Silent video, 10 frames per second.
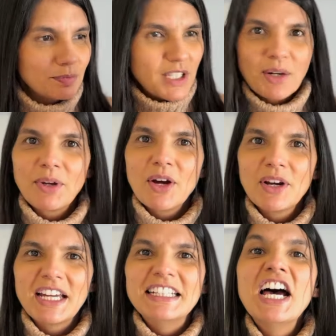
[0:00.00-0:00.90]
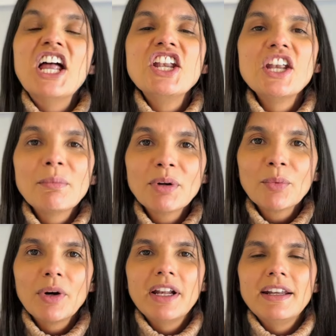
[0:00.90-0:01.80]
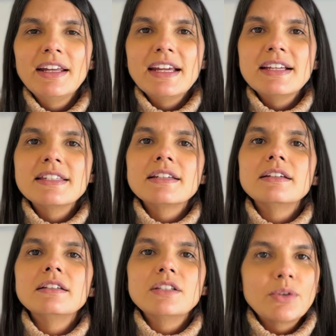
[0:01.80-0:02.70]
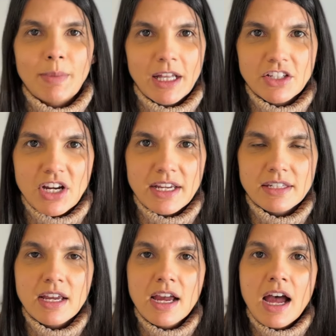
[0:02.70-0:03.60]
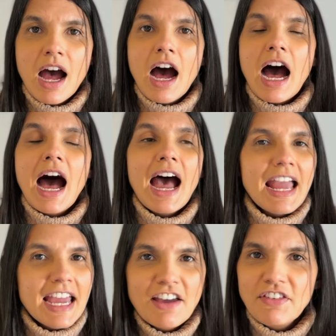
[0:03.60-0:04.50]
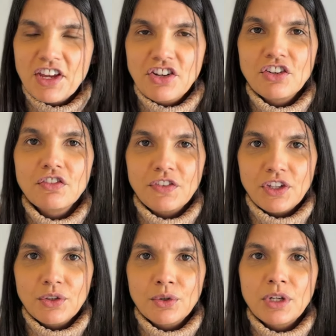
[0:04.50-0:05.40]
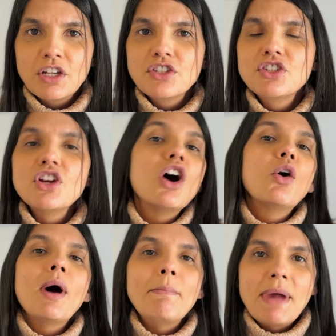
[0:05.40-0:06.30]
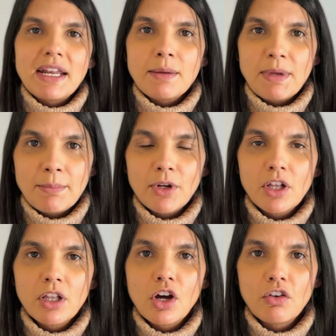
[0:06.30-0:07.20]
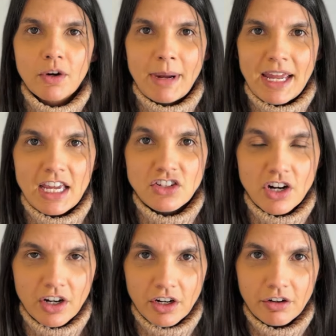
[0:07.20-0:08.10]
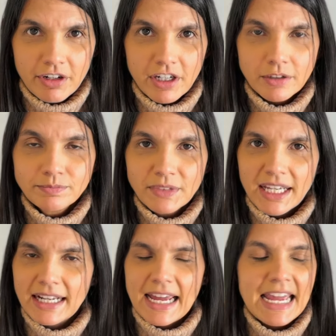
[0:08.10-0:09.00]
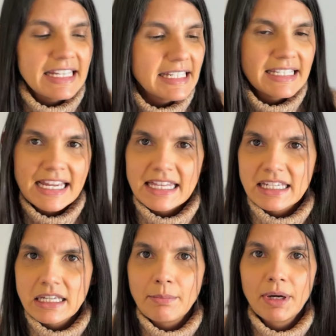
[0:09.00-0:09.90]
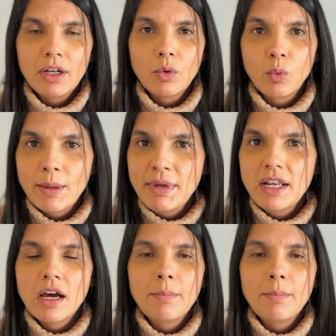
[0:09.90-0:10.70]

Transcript: Here we go again. Number one is don't apologize. I have interviewed so many people over my HR career, and I hate to say this, but women